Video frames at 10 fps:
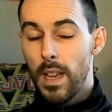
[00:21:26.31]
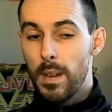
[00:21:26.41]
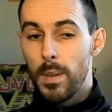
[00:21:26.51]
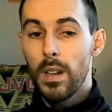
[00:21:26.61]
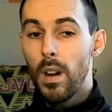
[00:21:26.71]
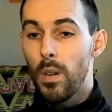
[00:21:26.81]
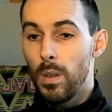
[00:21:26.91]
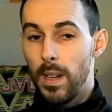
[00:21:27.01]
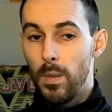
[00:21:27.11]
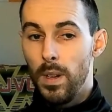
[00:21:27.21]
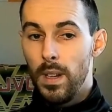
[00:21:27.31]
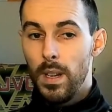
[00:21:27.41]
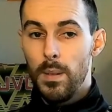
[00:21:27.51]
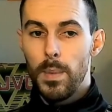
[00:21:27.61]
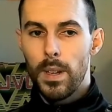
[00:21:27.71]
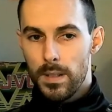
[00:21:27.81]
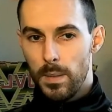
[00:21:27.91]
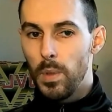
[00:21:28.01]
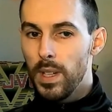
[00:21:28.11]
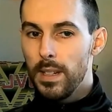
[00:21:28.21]
I'm going to hold out because the
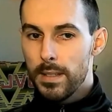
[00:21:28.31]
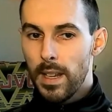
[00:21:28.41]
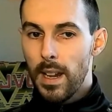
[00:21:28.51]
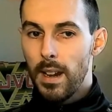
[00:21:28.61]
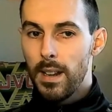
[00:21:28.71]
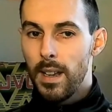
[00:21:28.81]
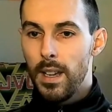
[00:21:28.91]
money is there.